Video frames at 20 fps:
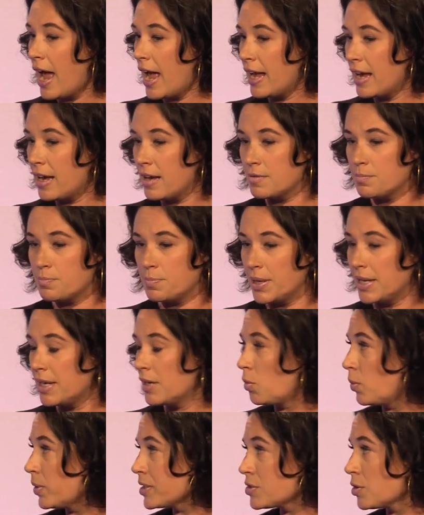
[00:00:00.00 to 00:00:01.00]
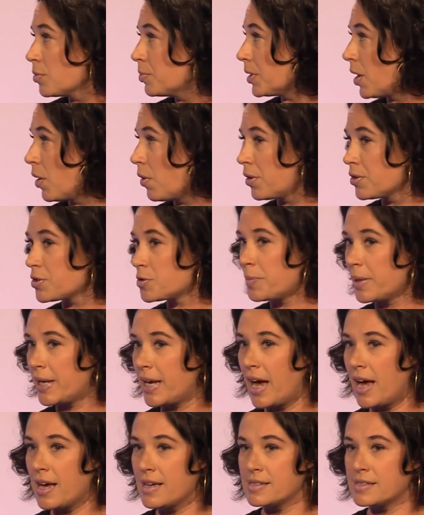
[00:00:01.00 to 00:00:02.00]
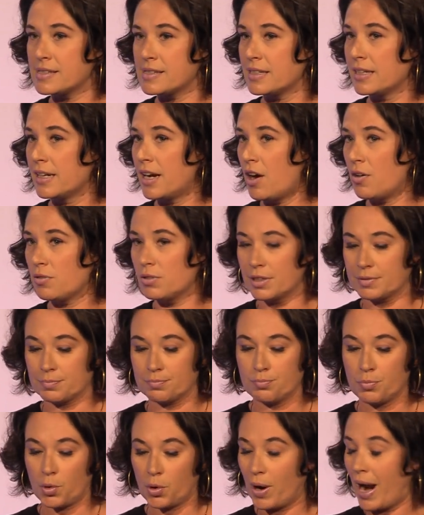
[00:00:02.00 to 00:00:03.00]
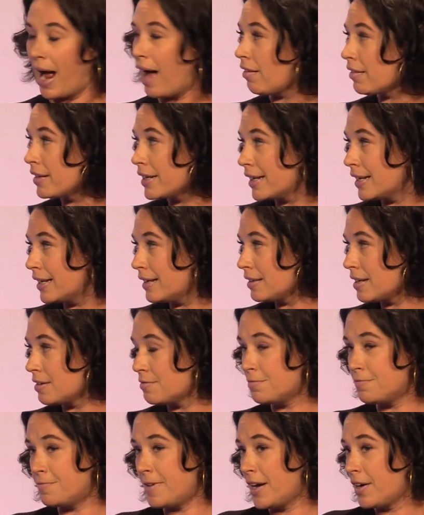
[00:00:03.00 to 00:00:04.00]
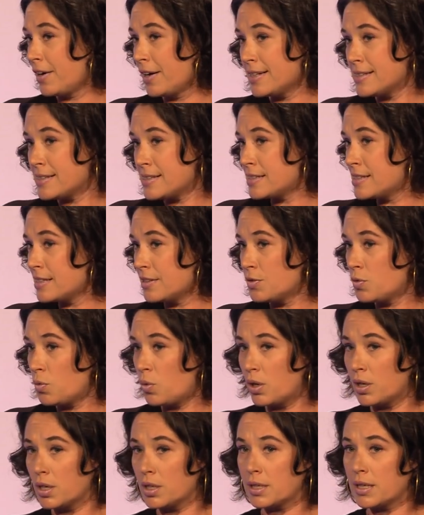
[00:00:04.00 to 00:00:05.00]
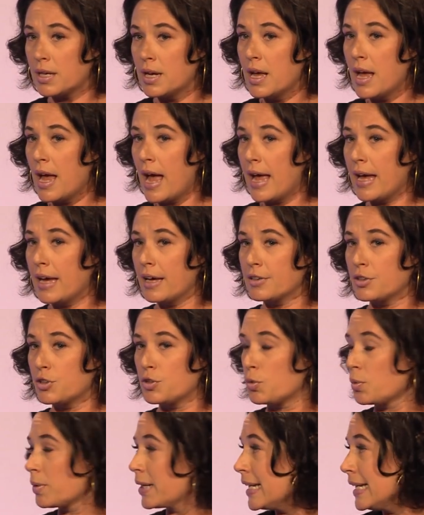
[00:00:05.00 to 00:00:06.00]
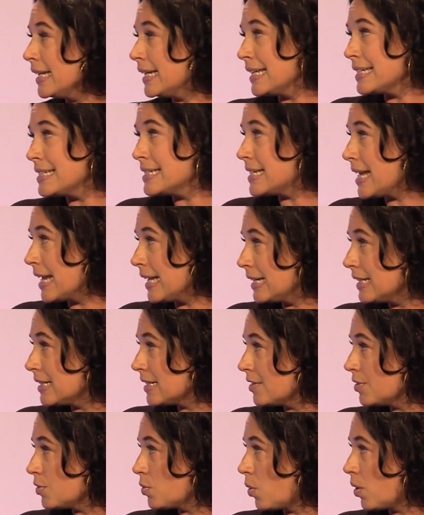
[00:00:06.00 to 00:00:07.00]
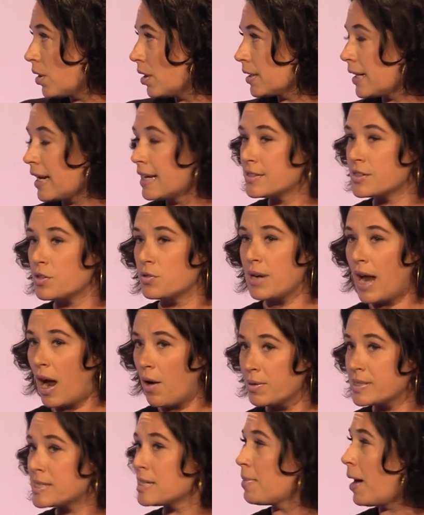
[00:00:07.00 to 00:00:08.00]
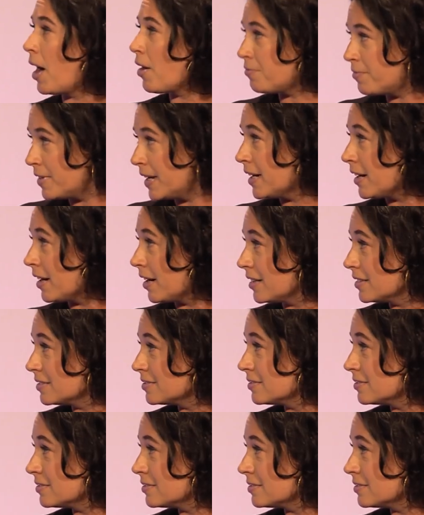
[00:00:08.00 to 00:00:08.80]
and being whistleblowers because, you know, look, morality and fairness didn't work and greed and data didn't work. And so now it's about fear.